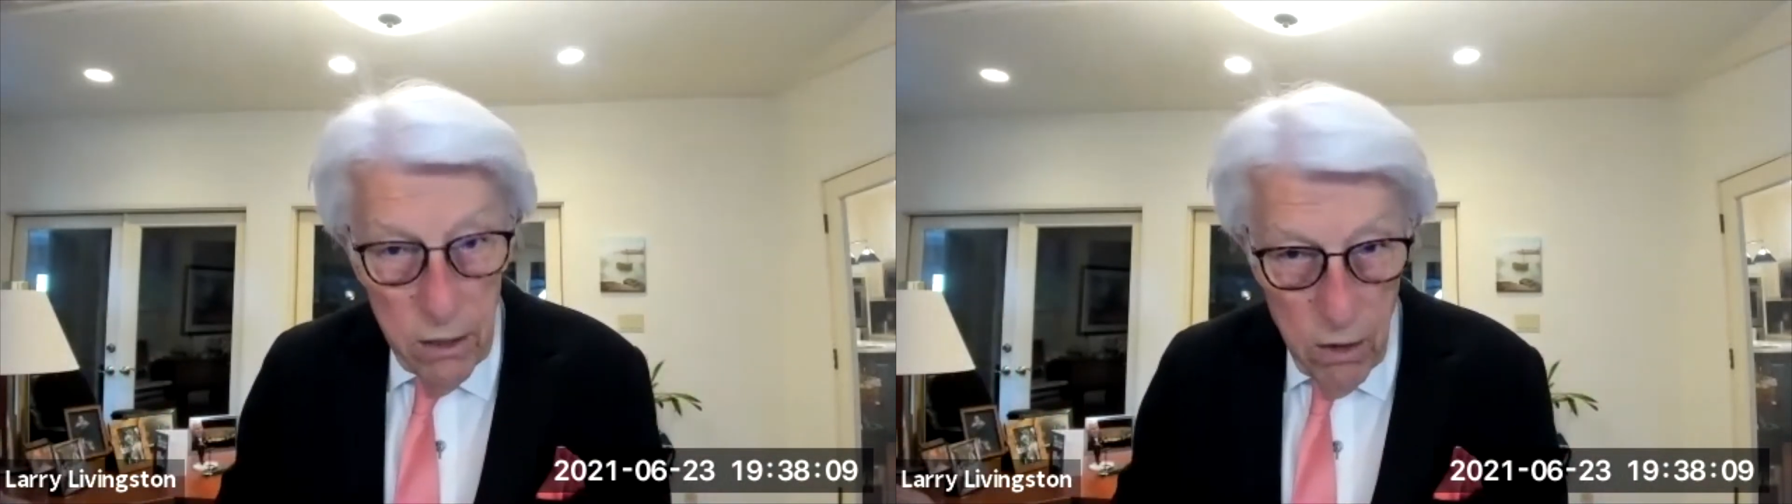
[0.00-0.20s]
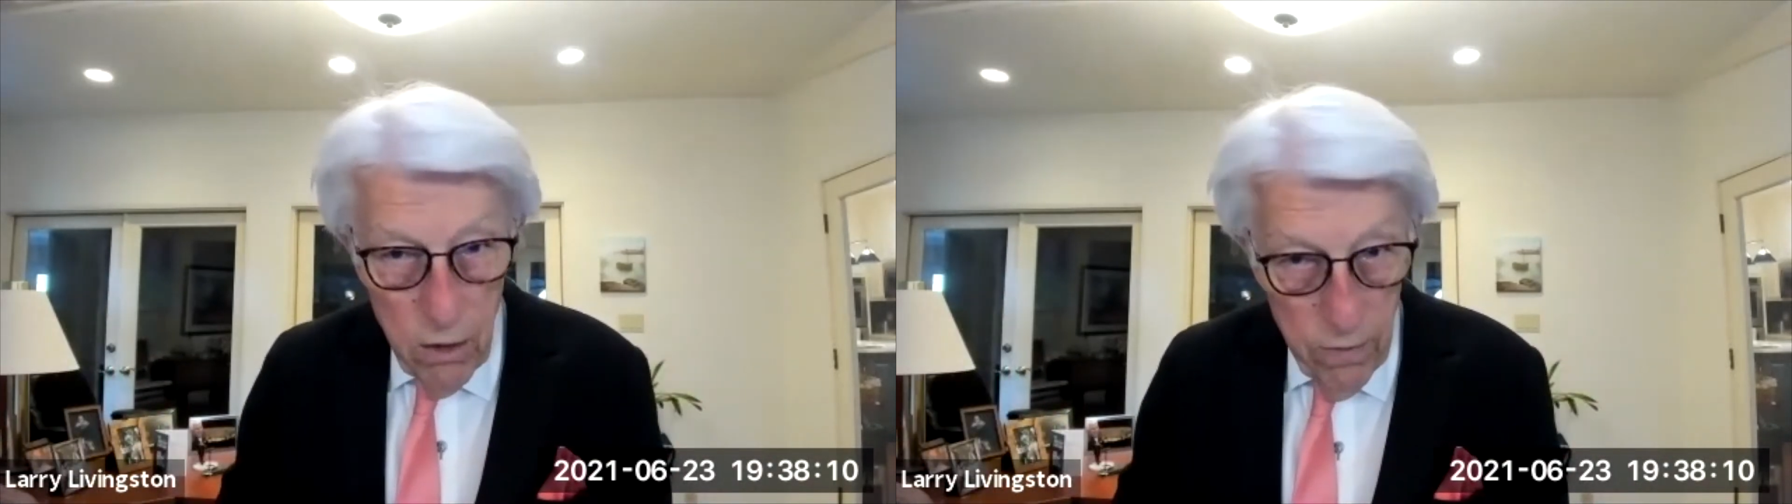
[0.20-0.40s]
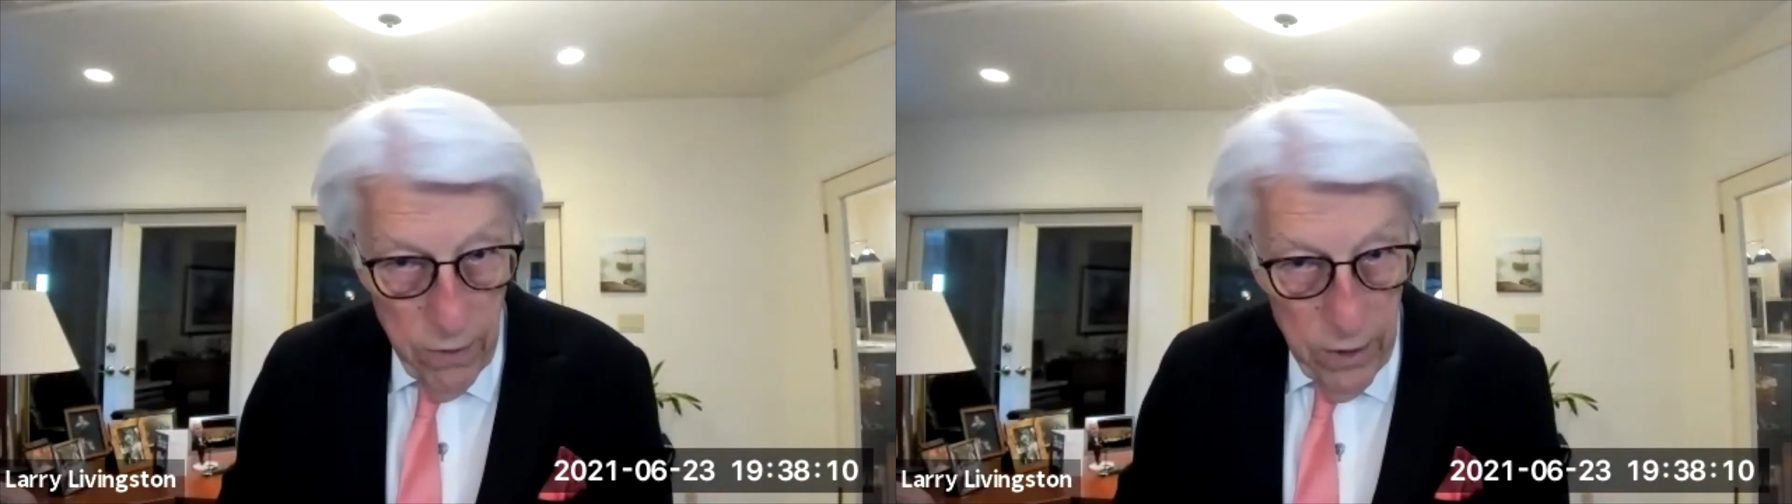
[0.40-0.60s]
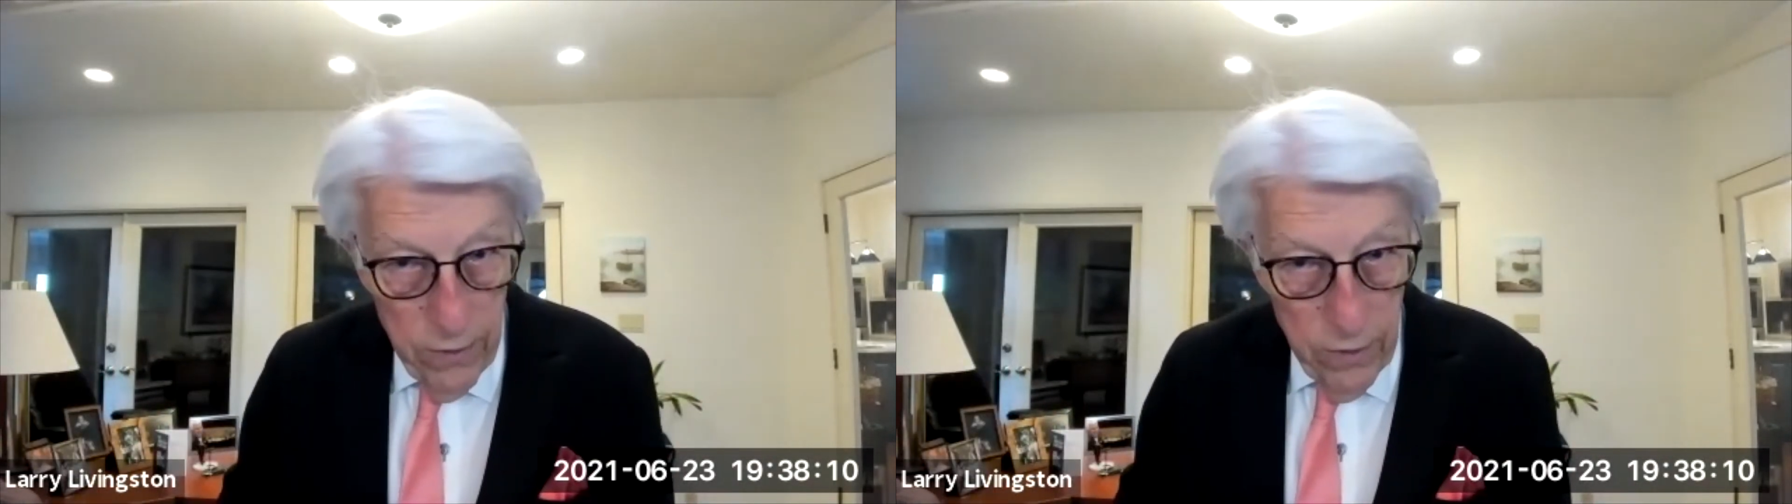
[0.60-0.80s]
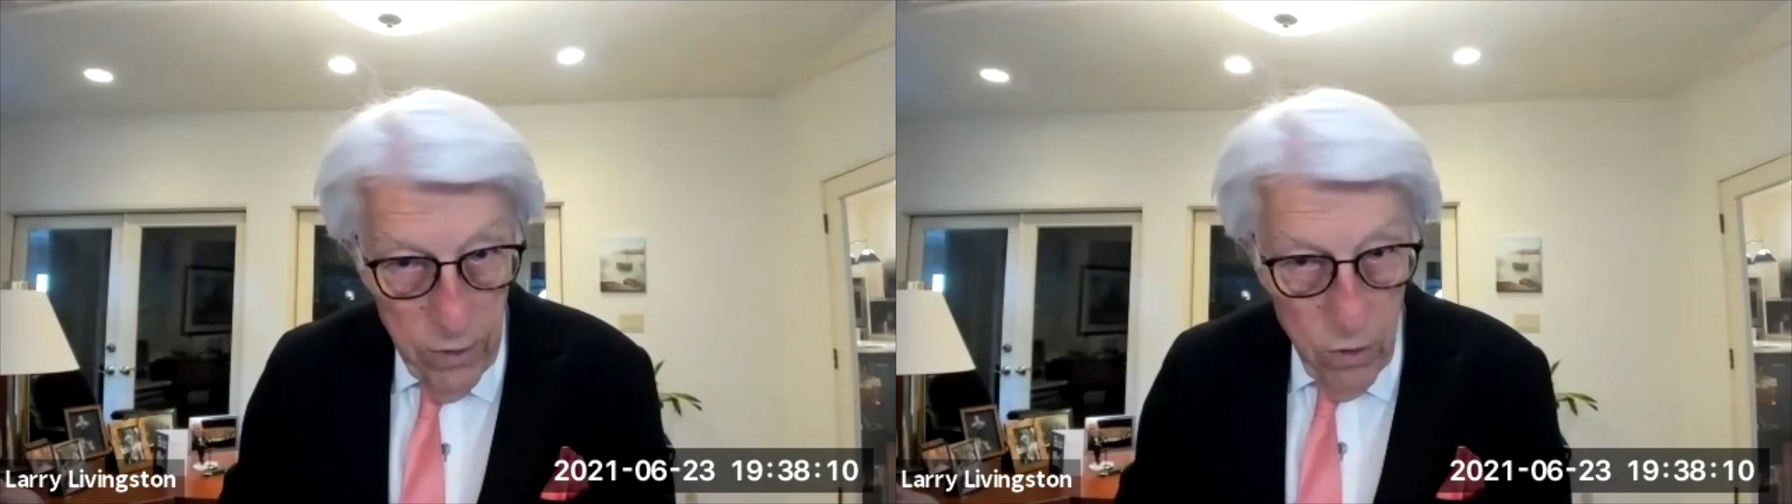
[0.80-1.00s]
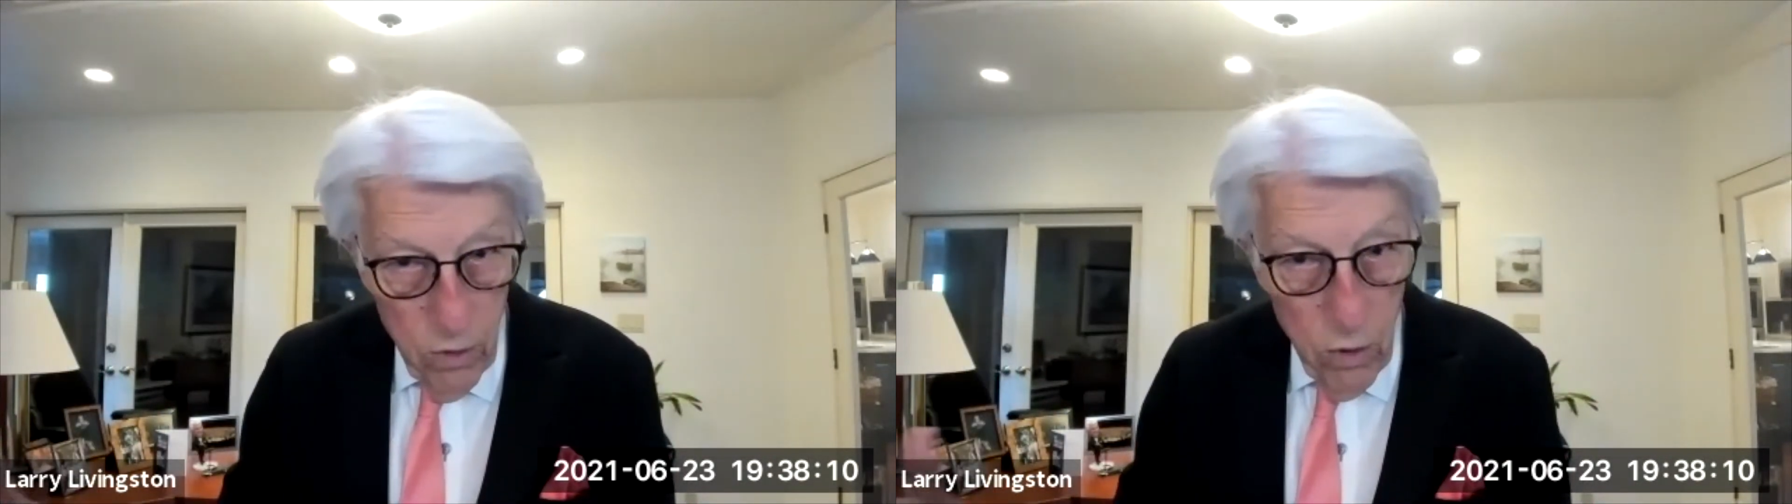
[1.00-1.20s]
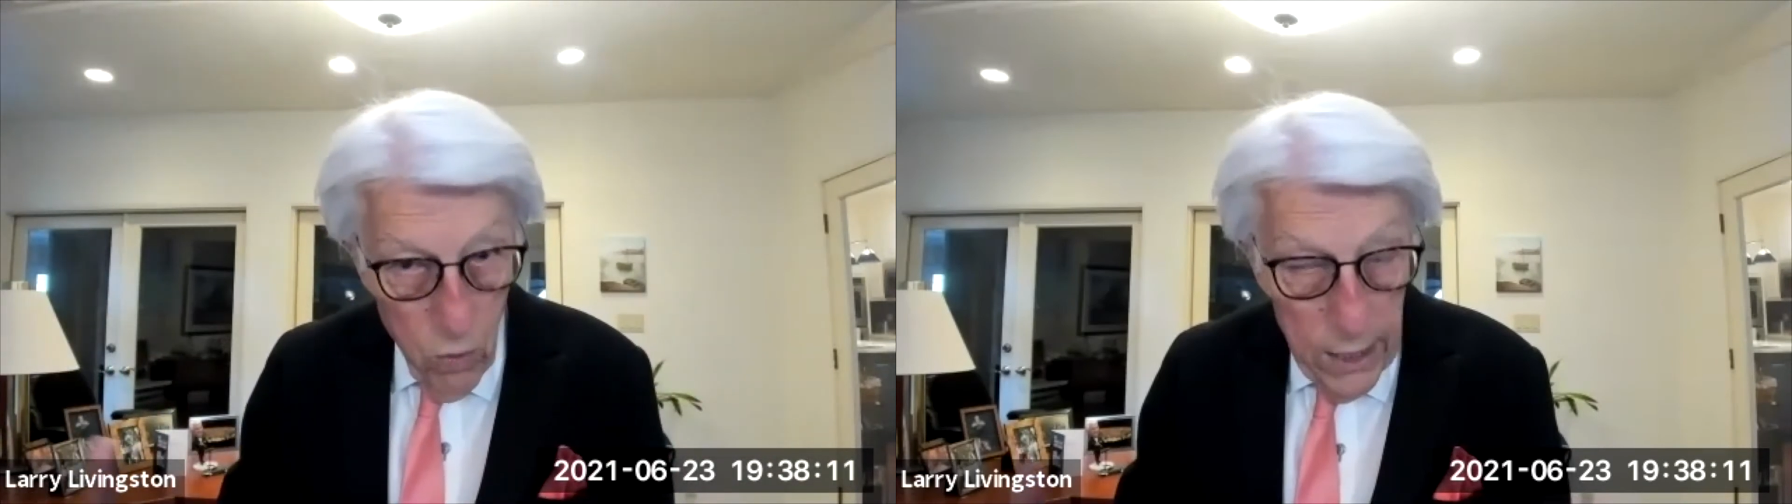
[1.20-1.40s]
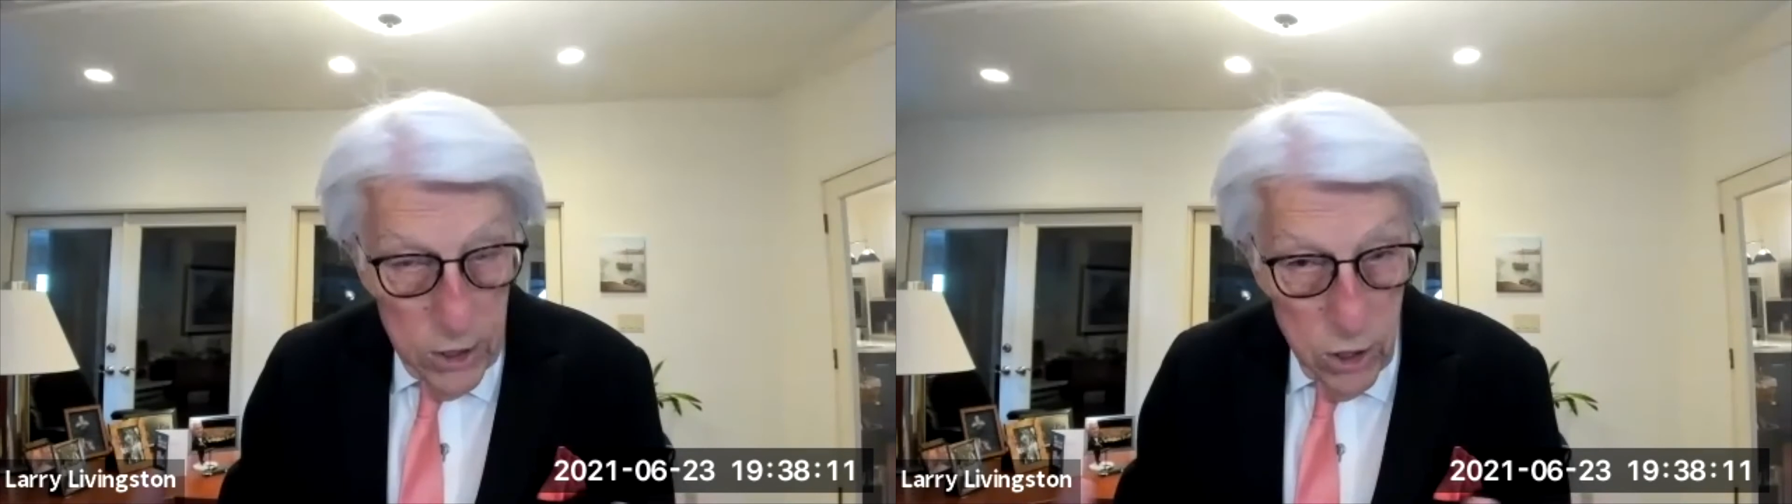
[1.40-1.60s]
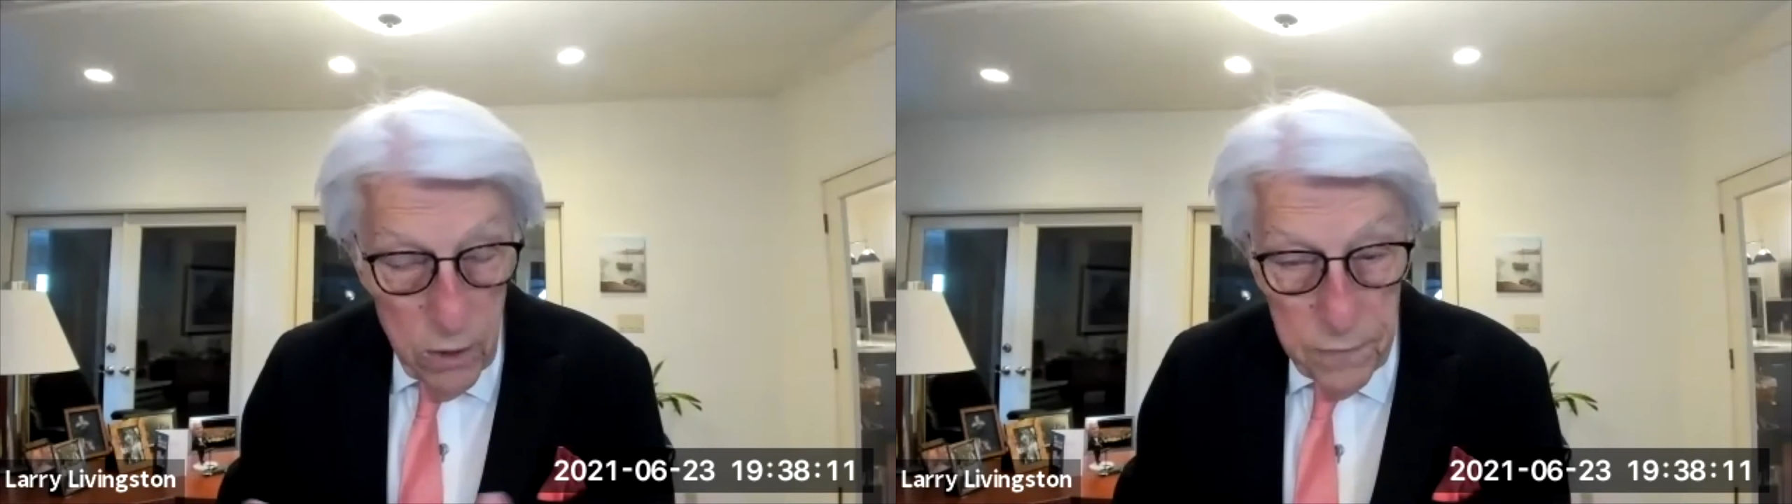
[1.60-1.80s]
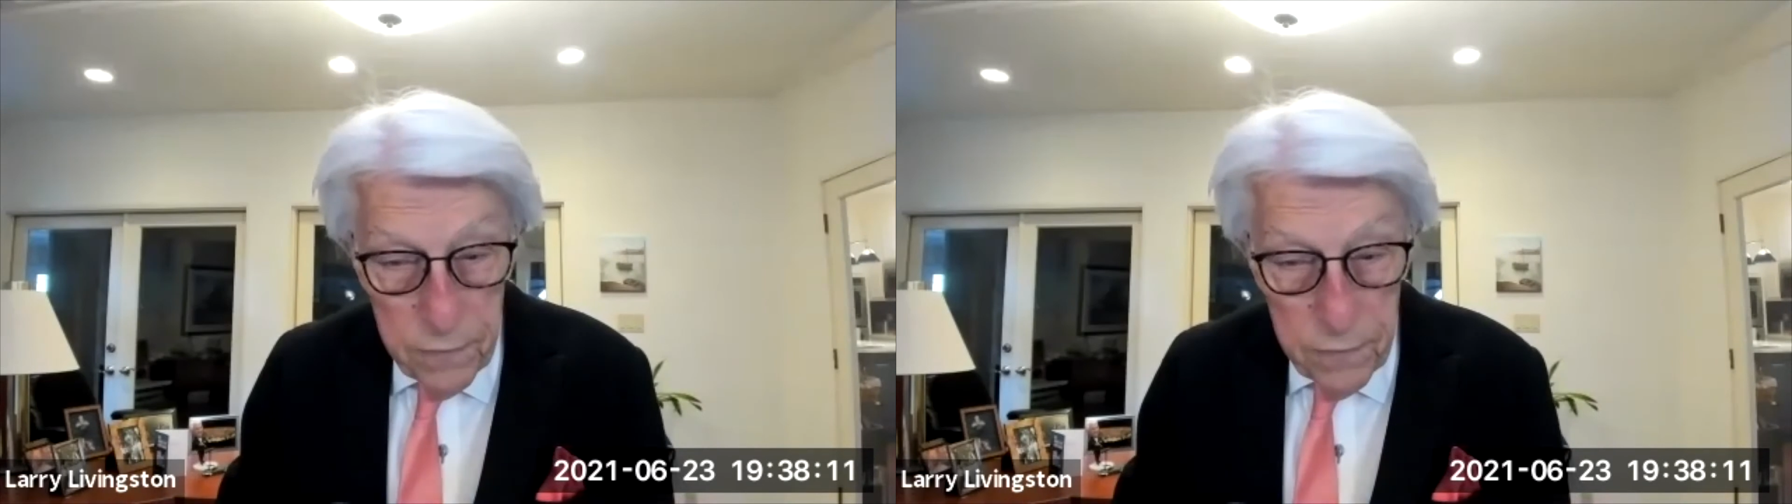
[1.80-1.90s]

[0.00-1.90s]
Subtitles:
or watch it?